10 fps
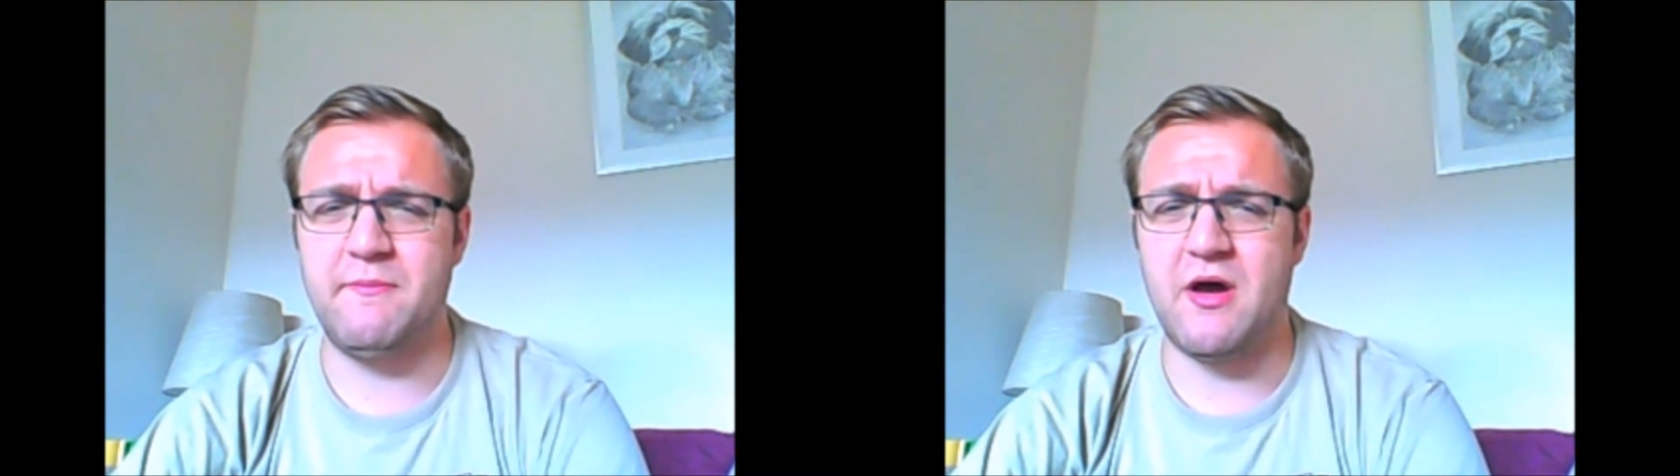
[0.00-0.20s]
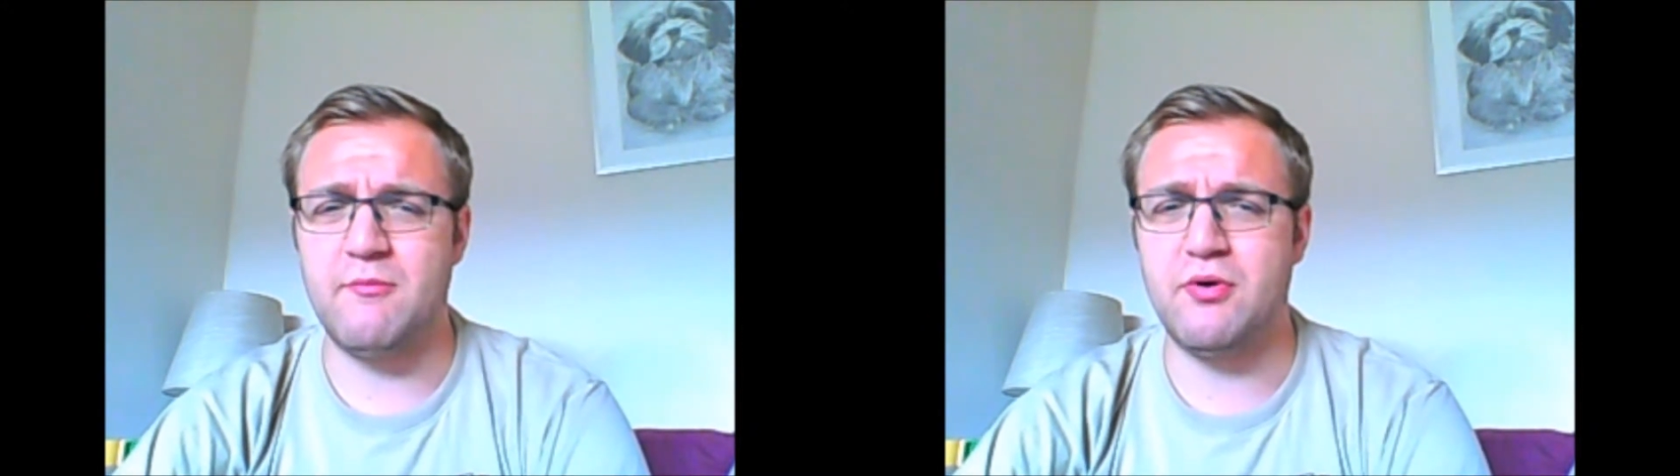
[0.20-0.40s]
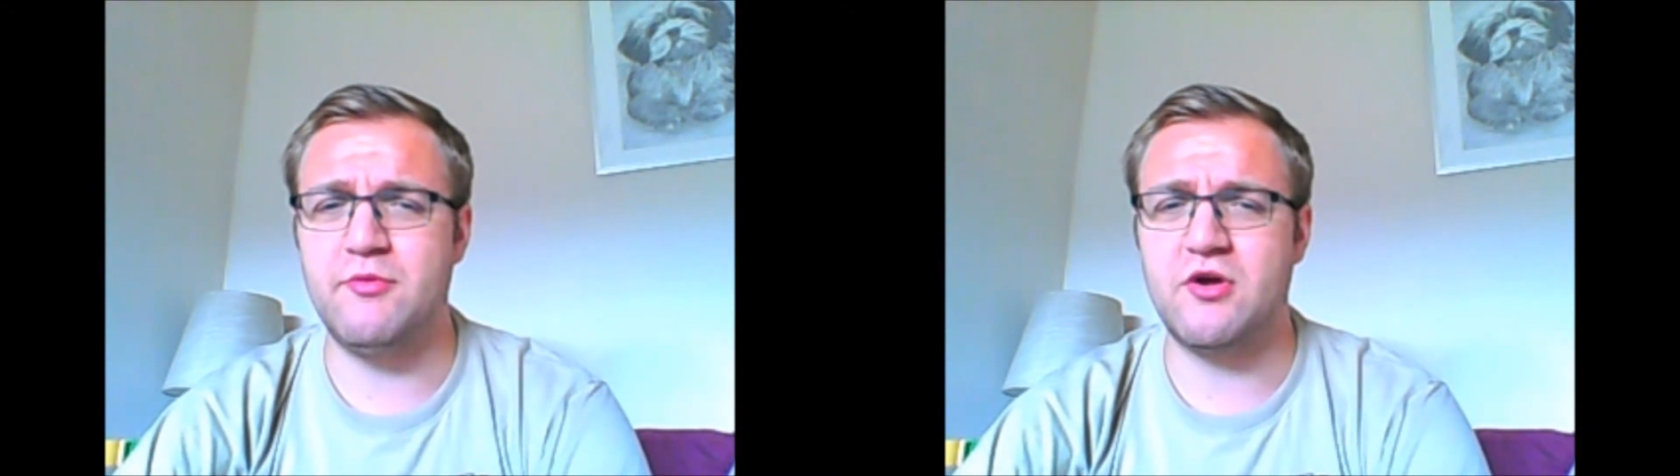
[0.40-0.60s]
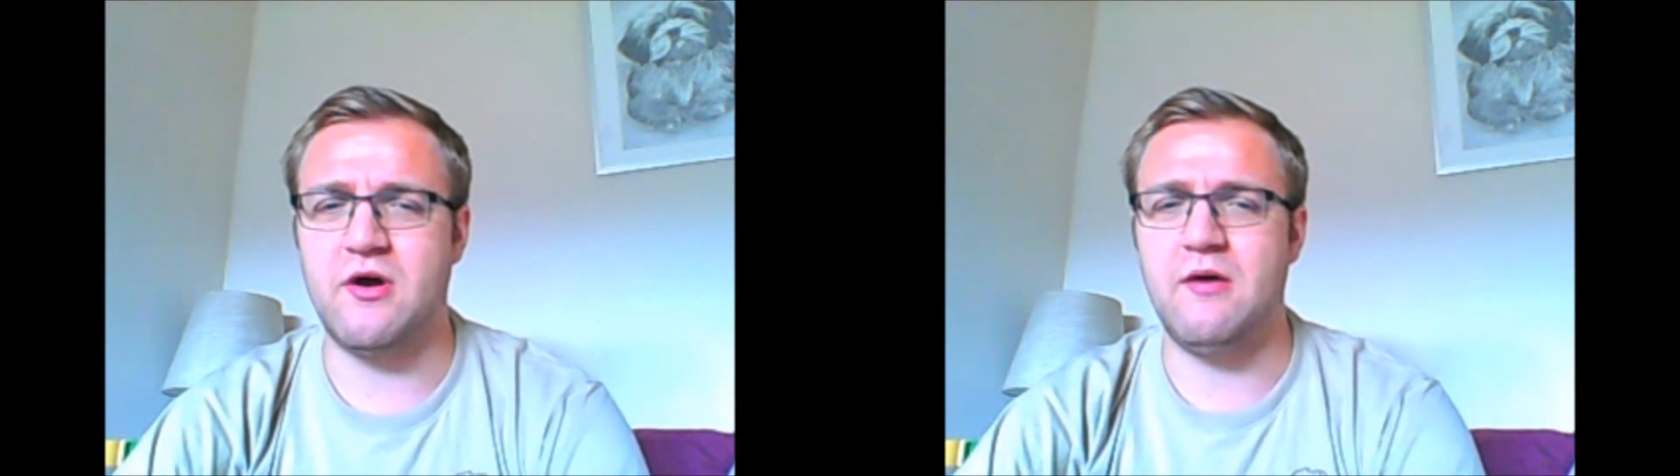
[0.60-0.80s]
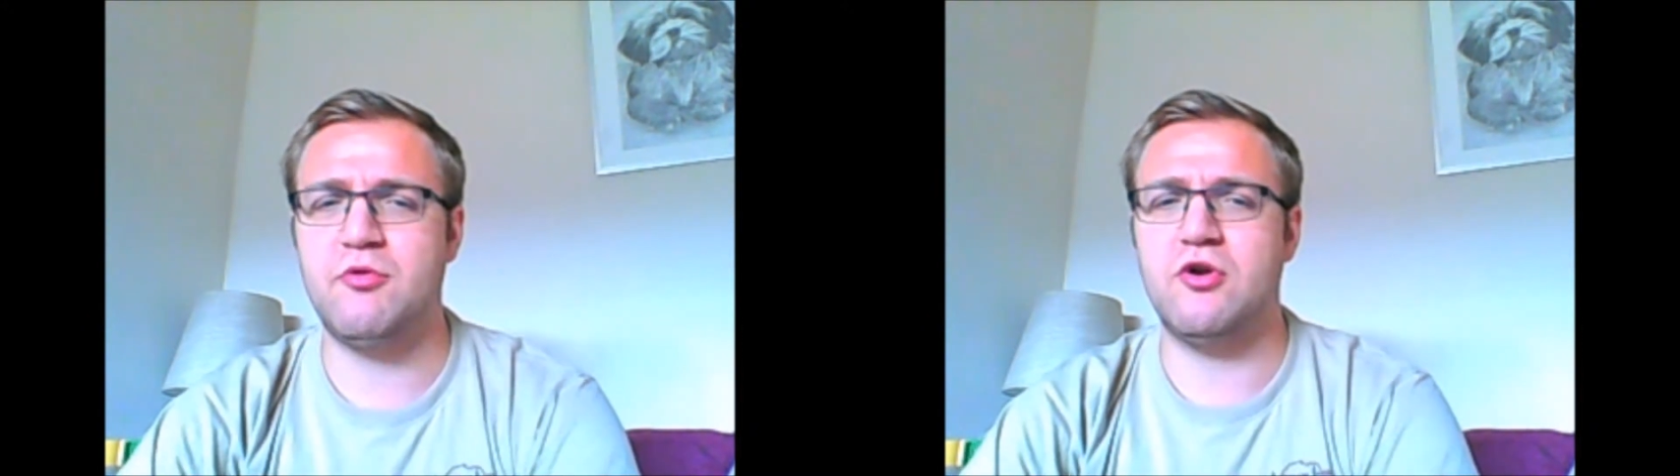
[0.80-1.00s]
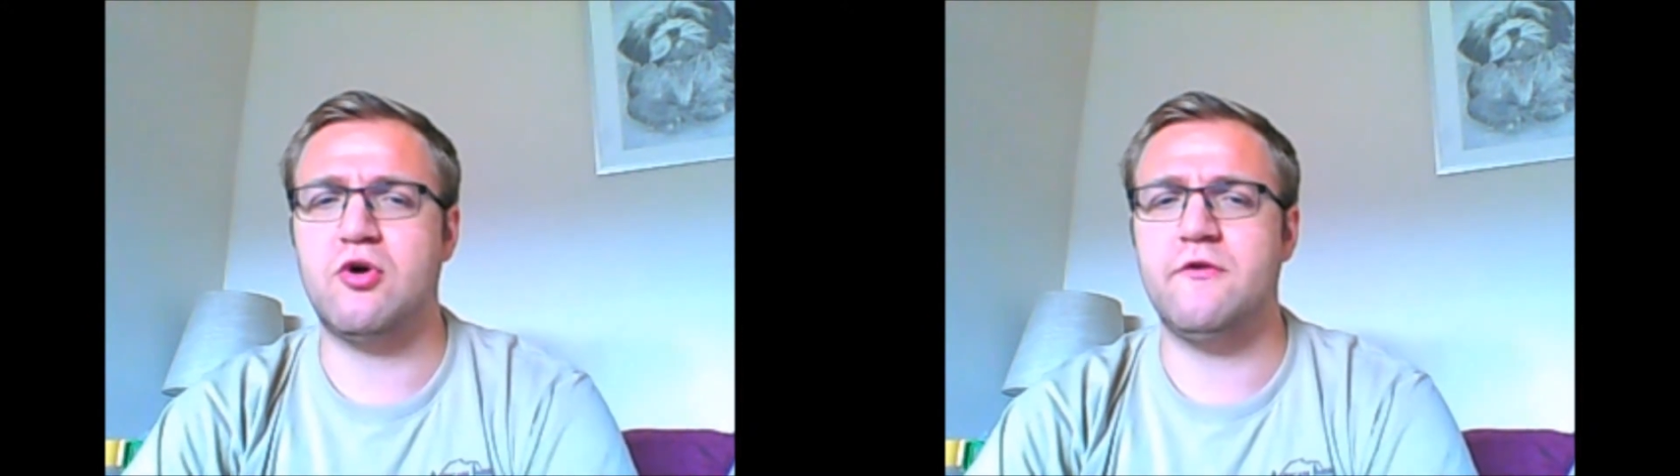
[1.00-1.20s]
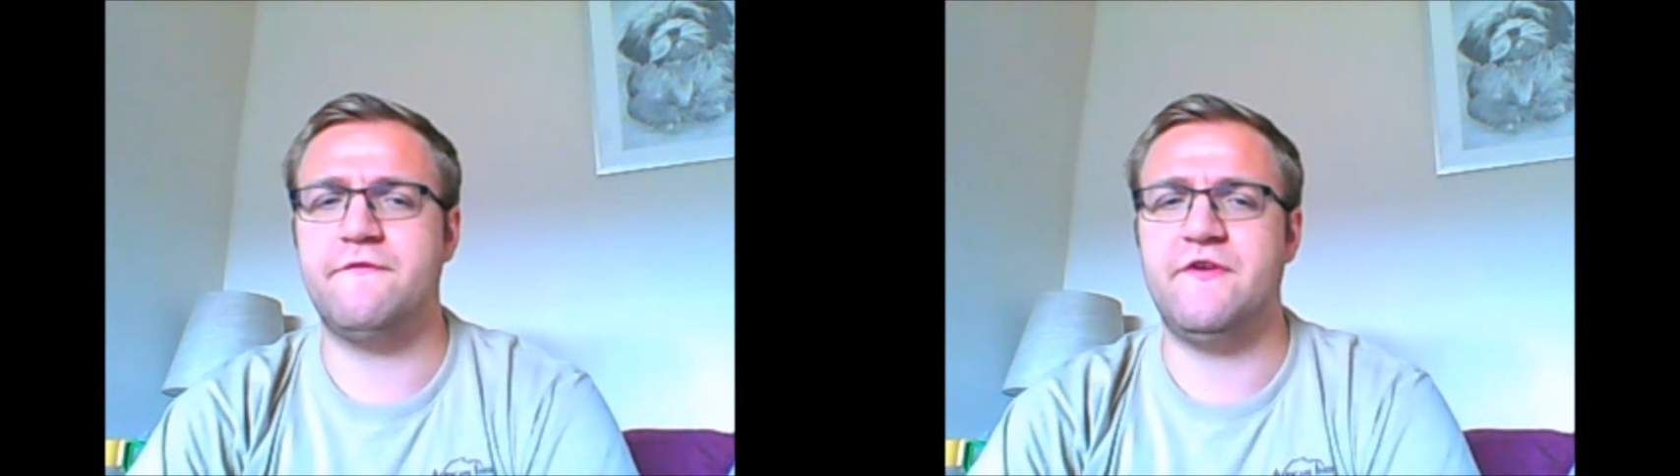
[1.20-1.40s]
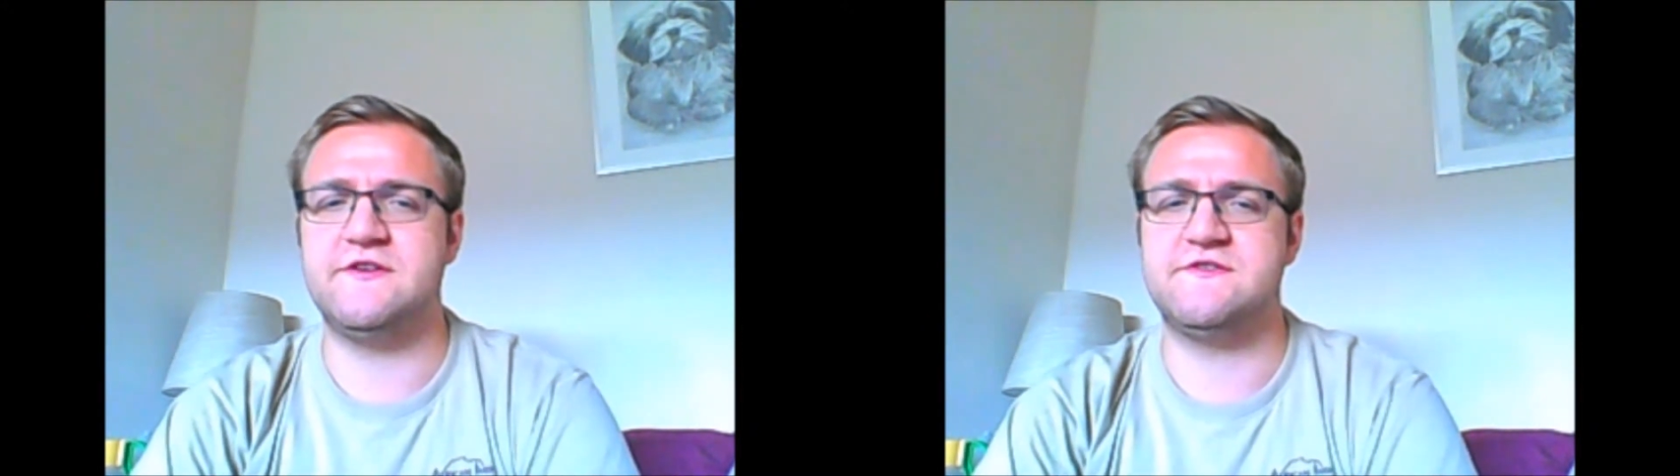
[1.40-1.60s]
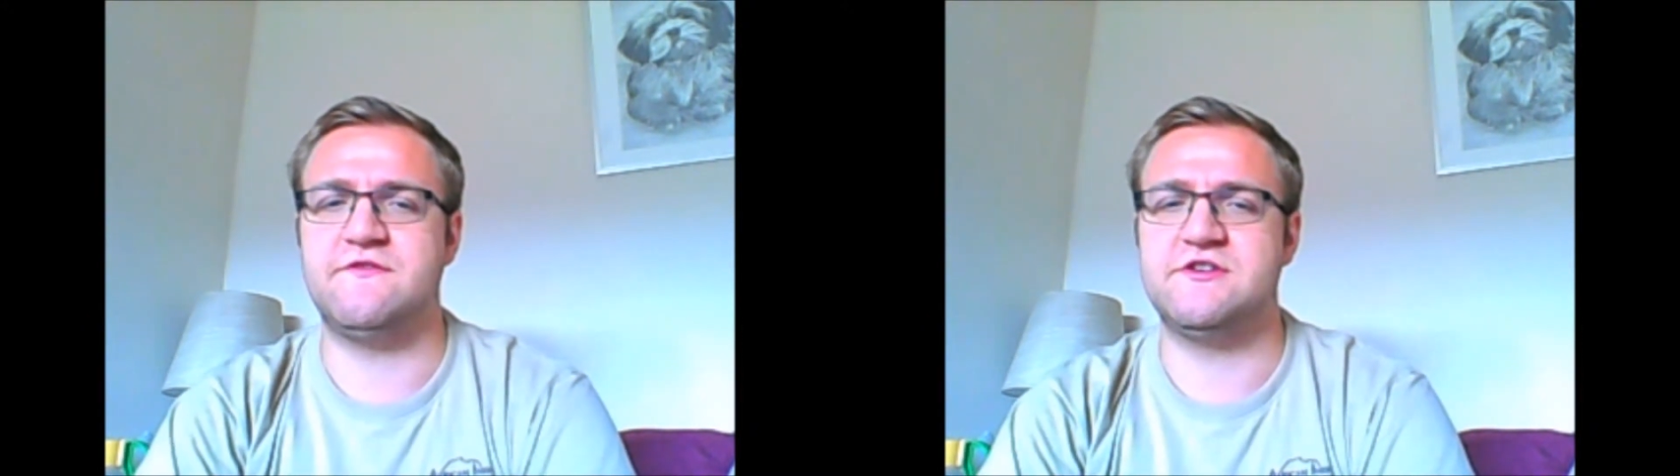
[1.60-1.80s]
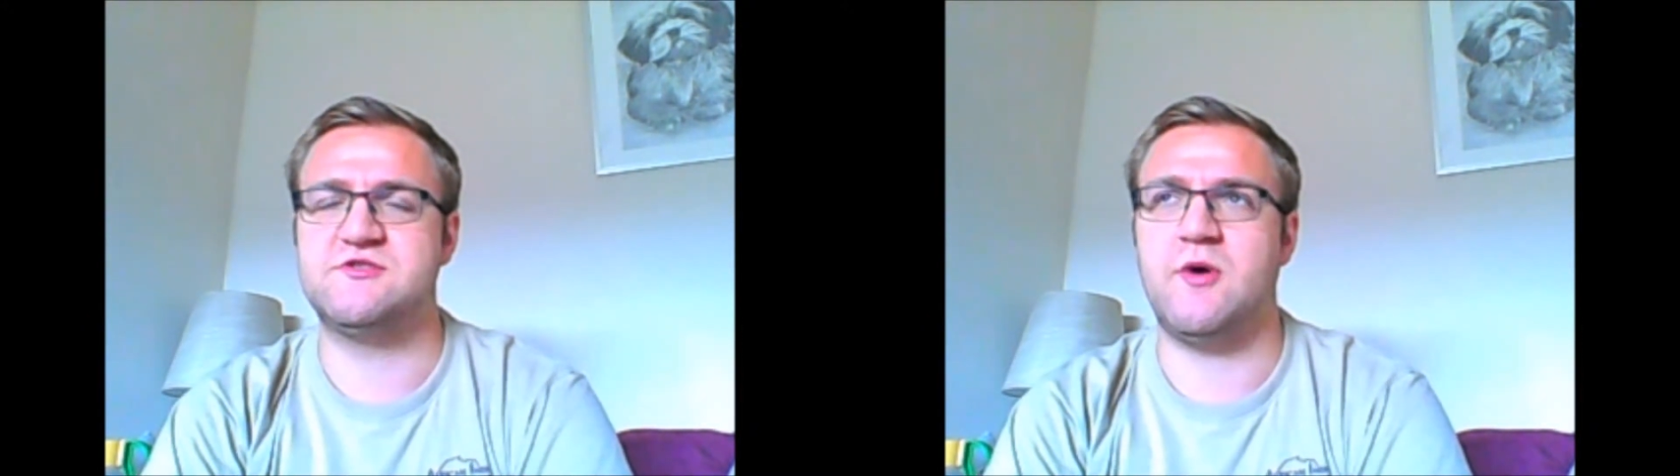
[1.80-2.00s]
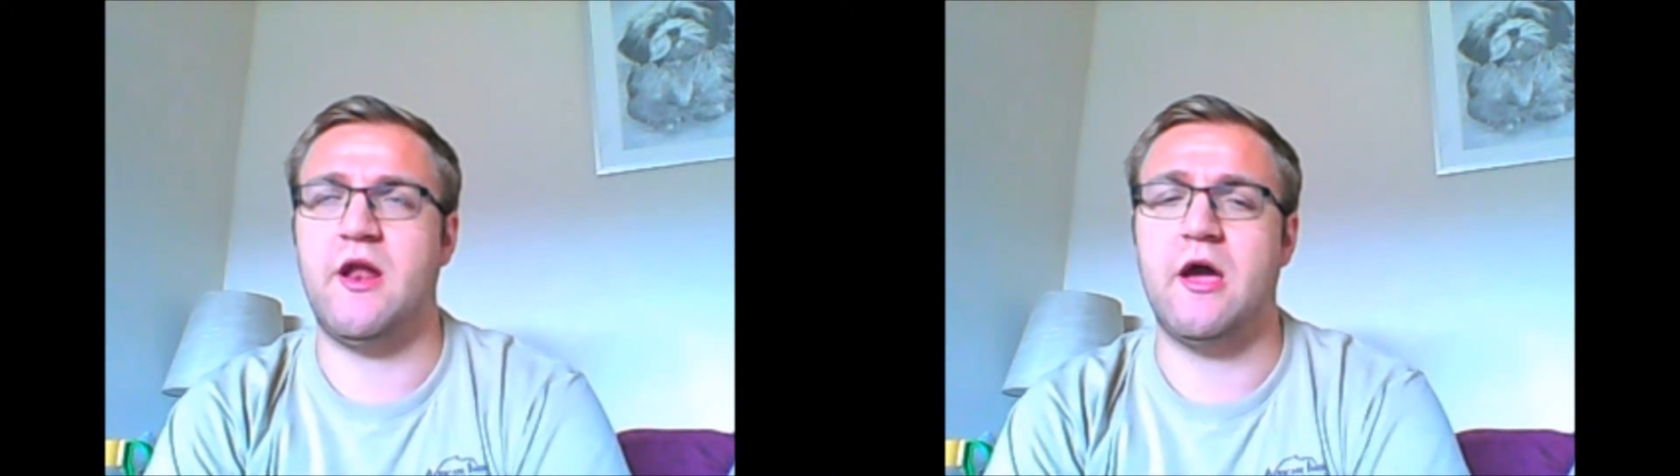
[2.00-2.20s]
but I'm going to go on the fence on this one